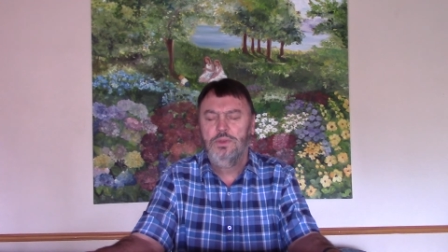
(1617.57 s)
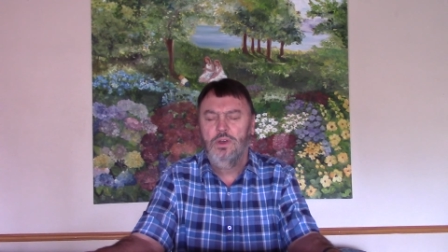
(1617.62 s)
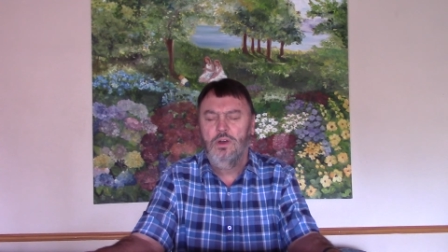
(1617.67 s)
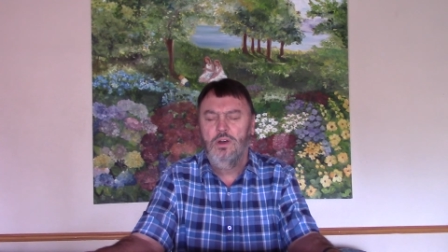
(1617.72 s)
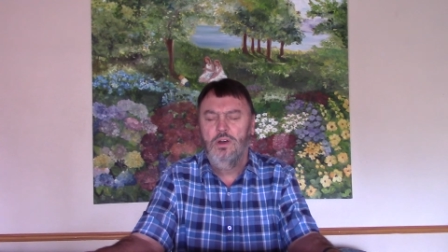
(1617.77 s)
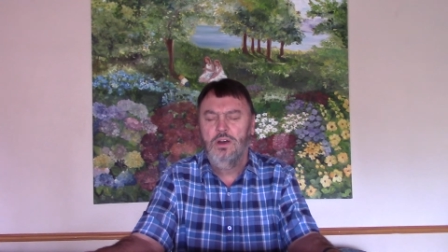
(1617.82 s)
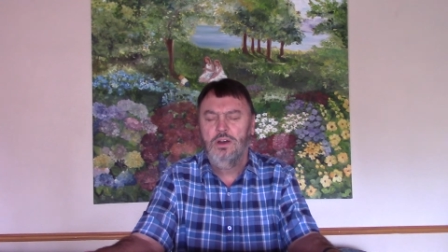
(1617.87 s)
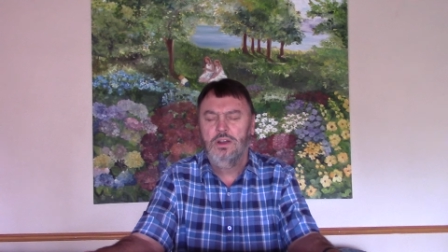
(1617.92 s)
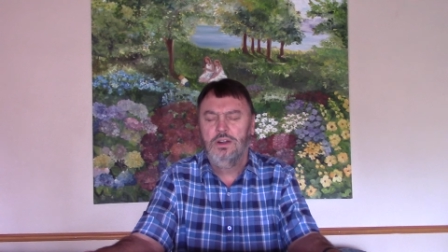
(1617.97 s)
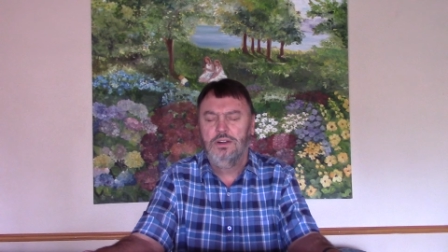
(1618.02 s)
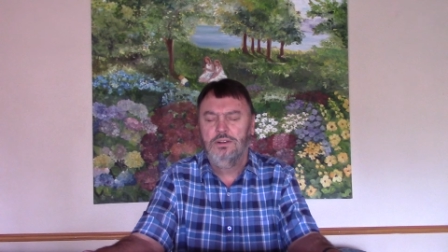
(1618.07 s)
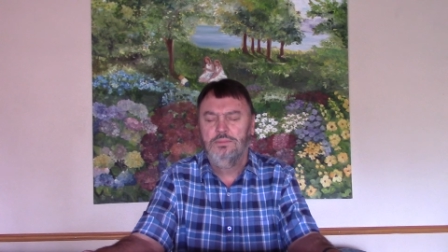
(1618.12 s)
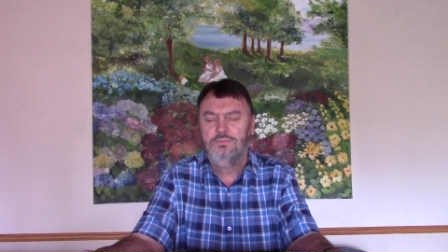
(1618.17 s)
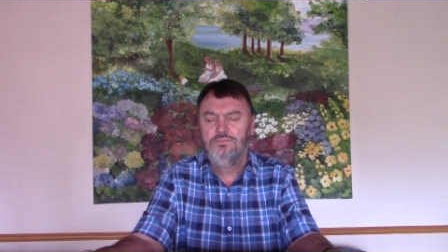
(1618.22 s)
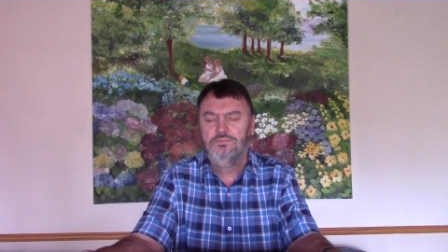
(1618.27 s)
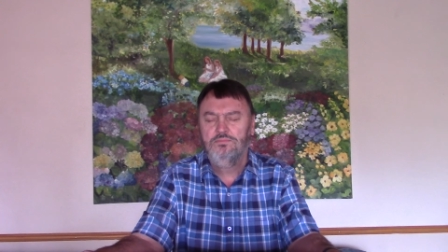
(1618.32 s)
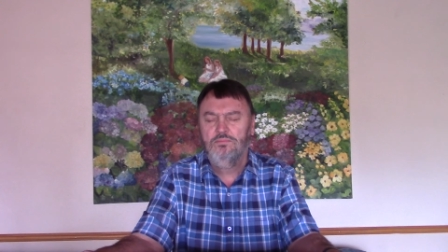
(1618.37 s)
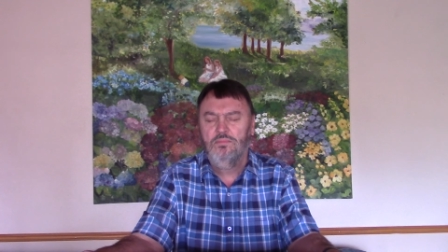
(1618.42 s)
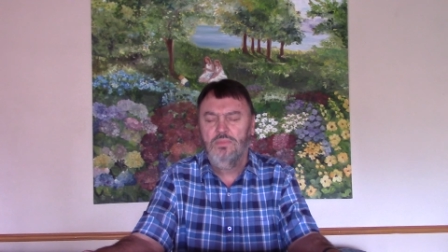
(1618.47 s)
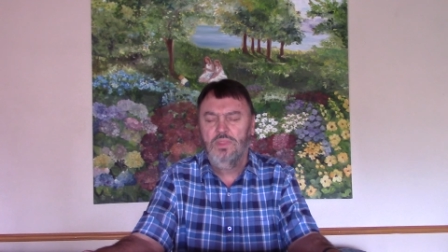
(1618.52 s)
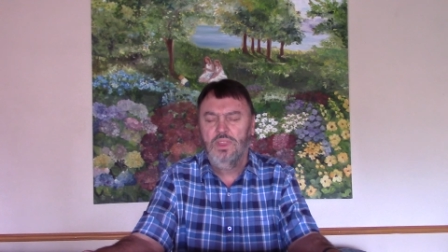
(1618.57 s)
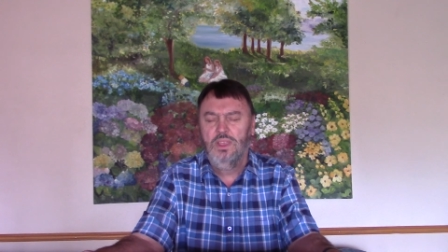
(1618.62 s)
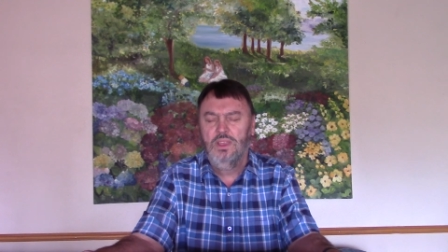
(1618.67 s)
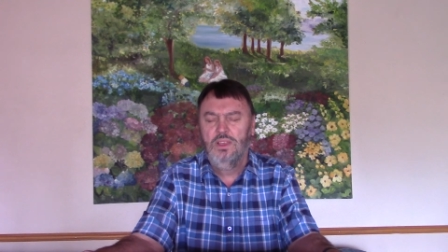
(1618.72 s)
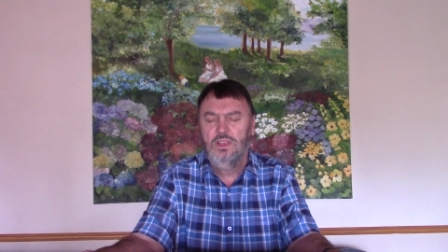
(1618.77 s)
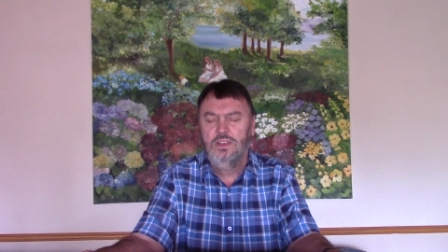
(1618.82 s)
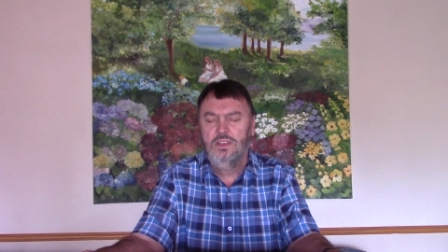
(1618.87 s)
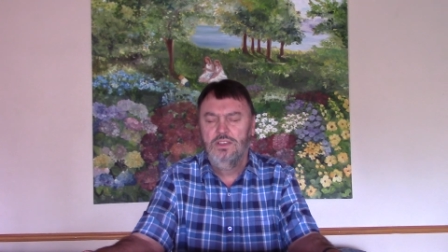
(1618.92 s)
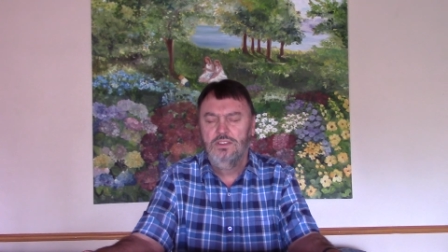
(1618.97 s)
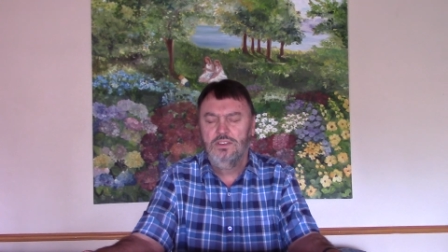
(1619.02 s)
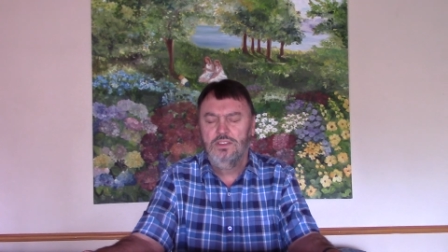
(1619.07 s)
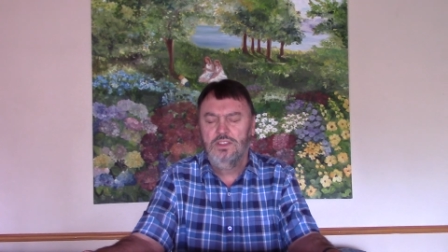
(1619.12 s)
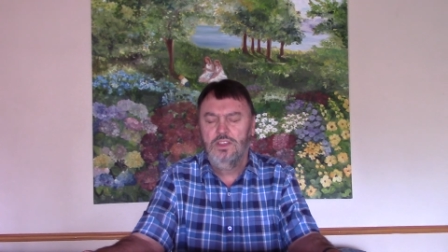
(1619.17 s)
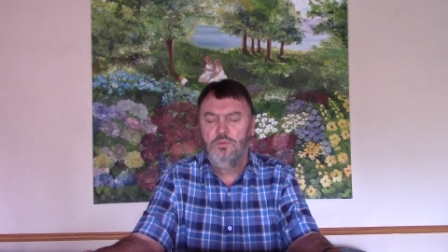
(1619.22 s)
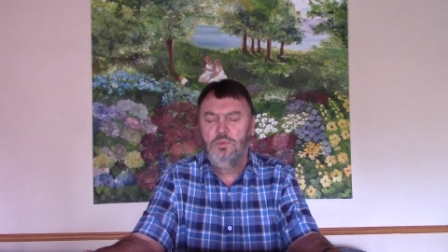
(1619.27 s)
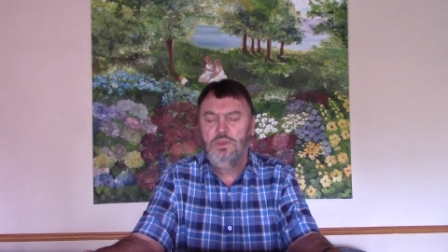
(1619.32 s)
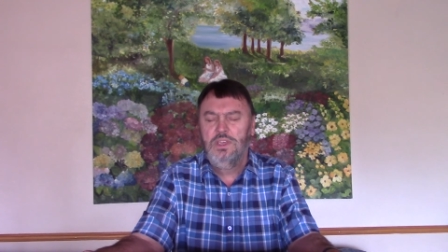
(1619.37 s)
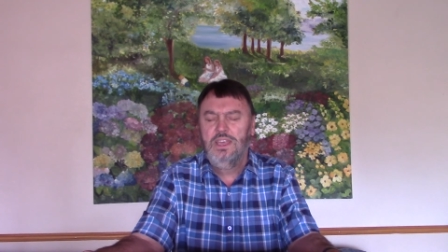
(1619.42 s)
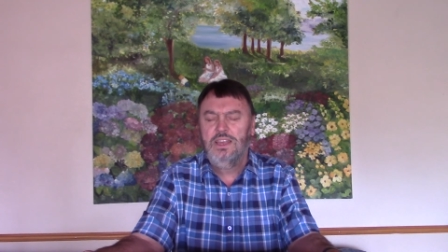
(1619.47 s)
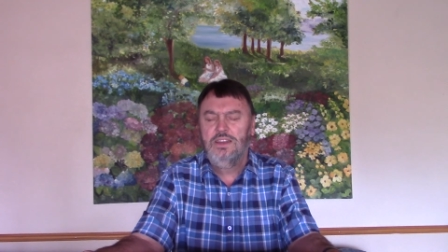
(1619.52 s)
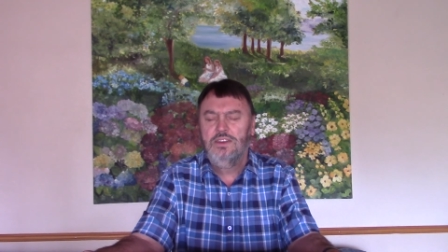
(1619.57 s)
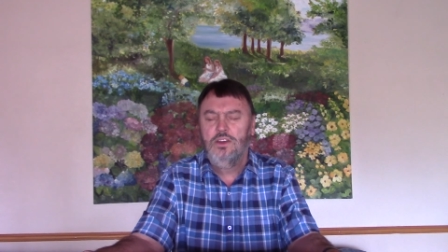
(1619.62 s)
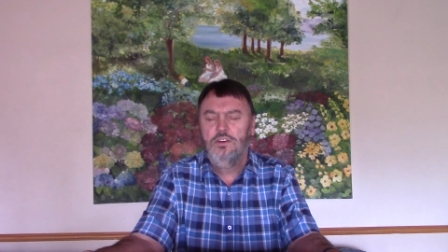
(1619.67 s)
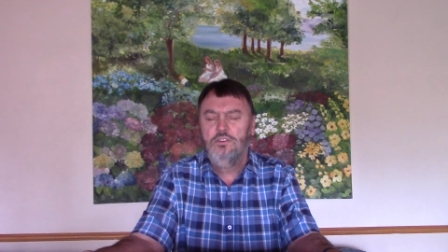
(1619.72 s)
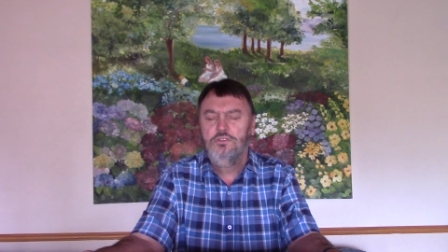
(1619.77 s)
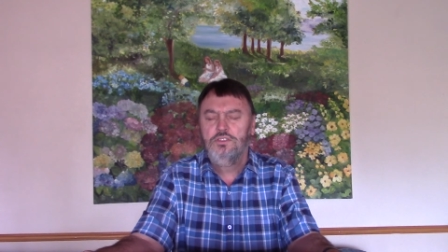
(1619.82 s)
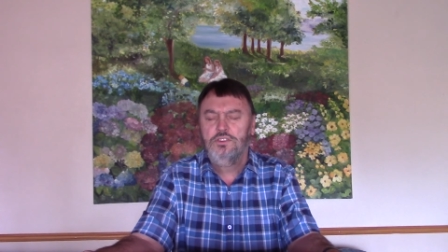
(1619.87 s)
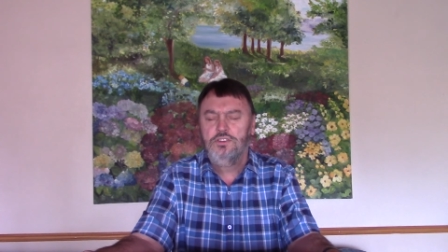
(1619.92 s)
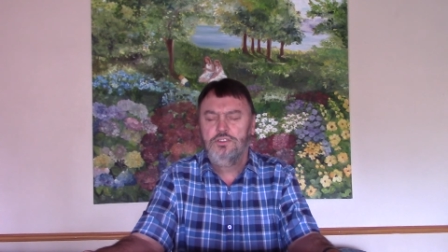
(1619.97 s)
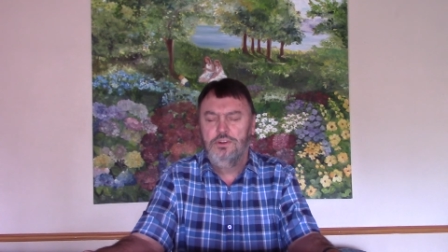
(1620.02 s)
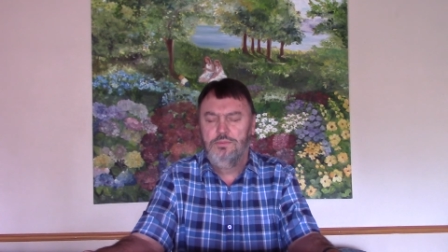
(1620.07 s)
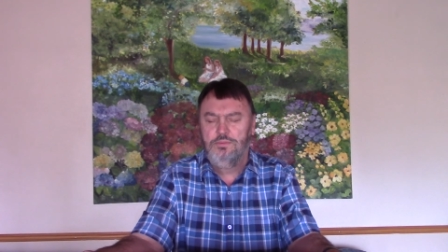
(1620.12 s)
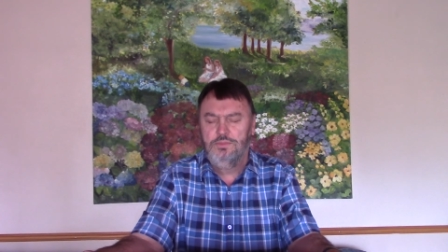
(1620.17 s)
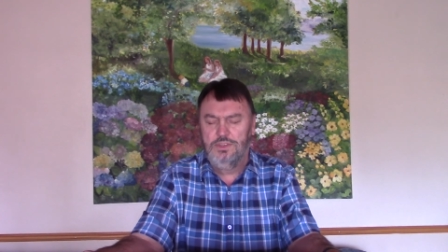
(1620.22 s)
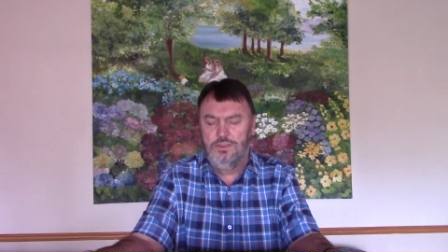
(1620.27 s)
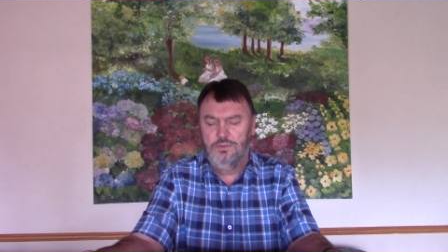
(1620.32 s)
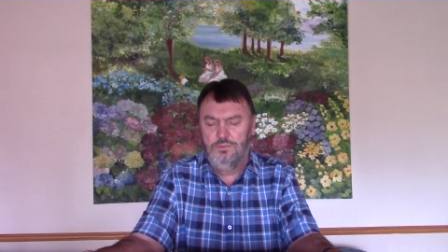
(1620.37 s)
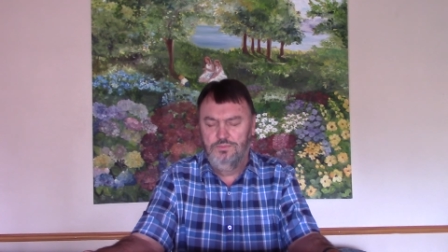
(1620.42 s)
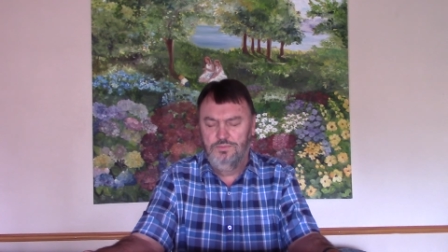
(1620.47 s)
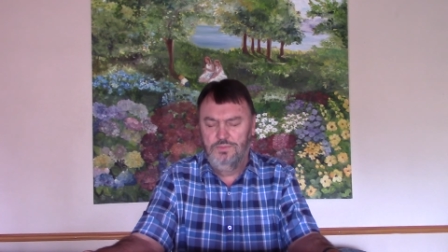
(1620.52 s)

are so that we can know Scripture.